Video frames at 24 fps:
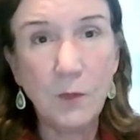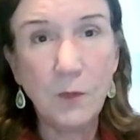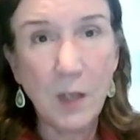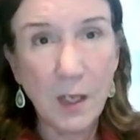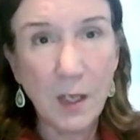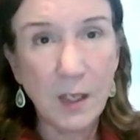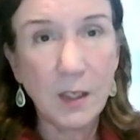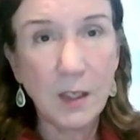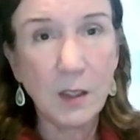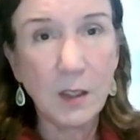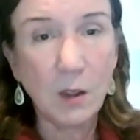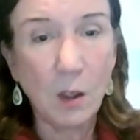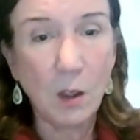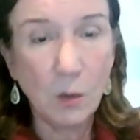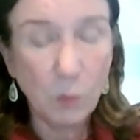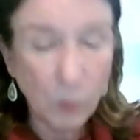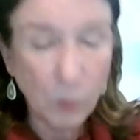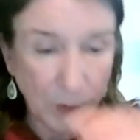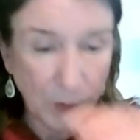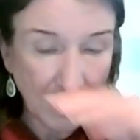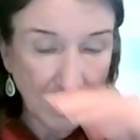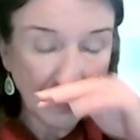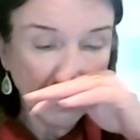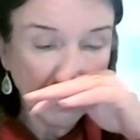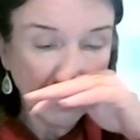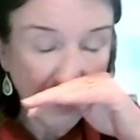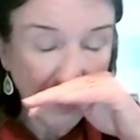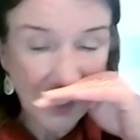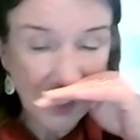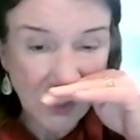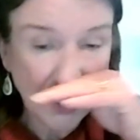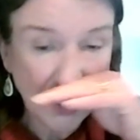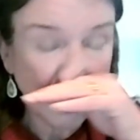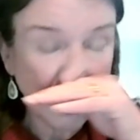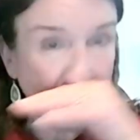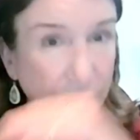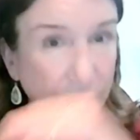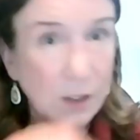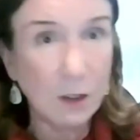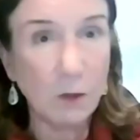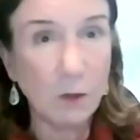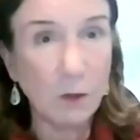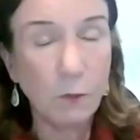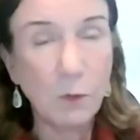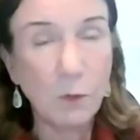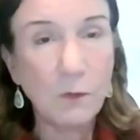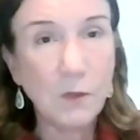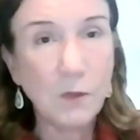a, a real issue
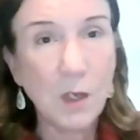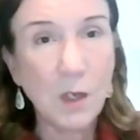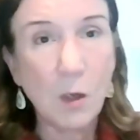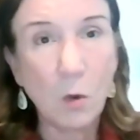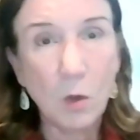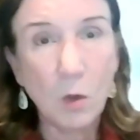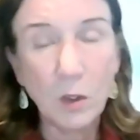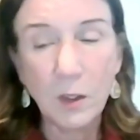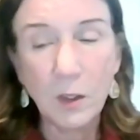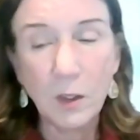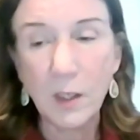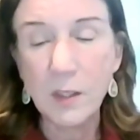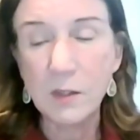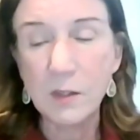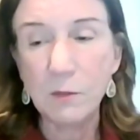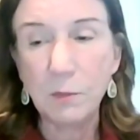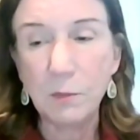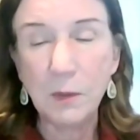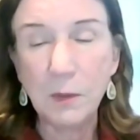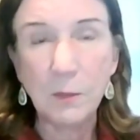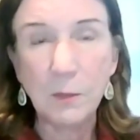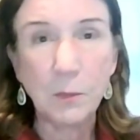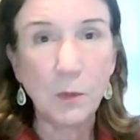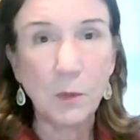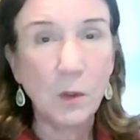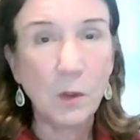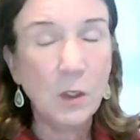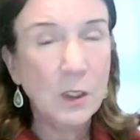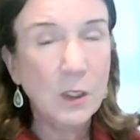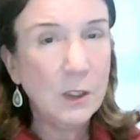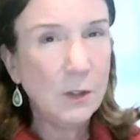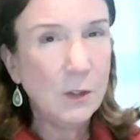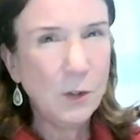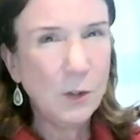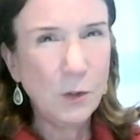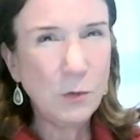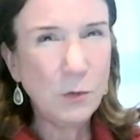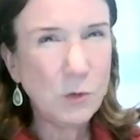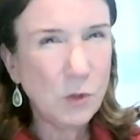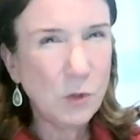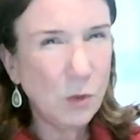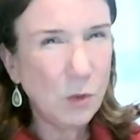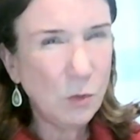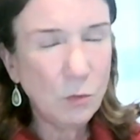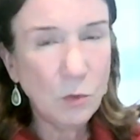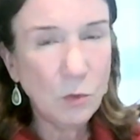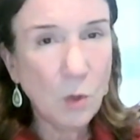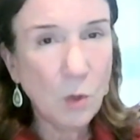here if we've got all kinds of people who,
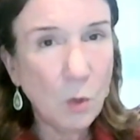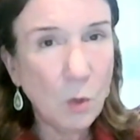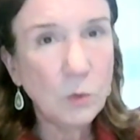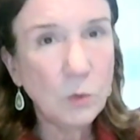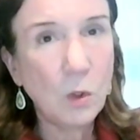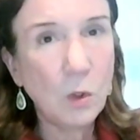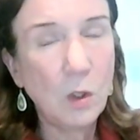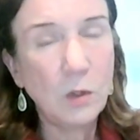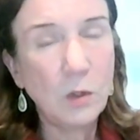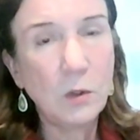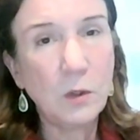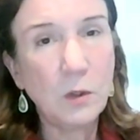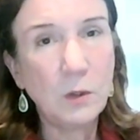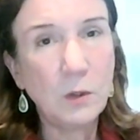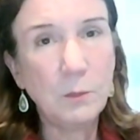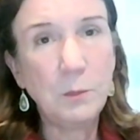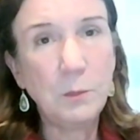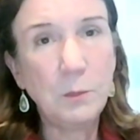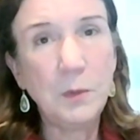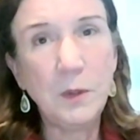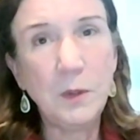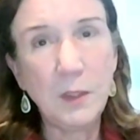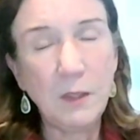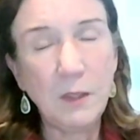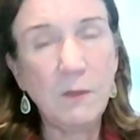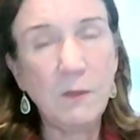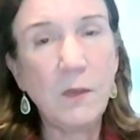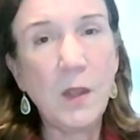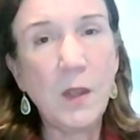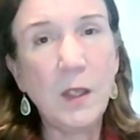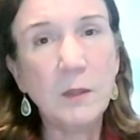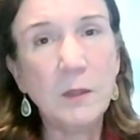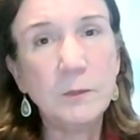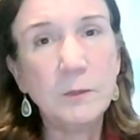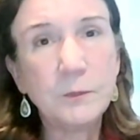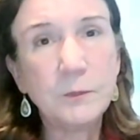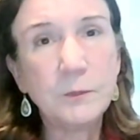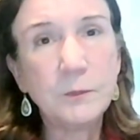who no longer believe that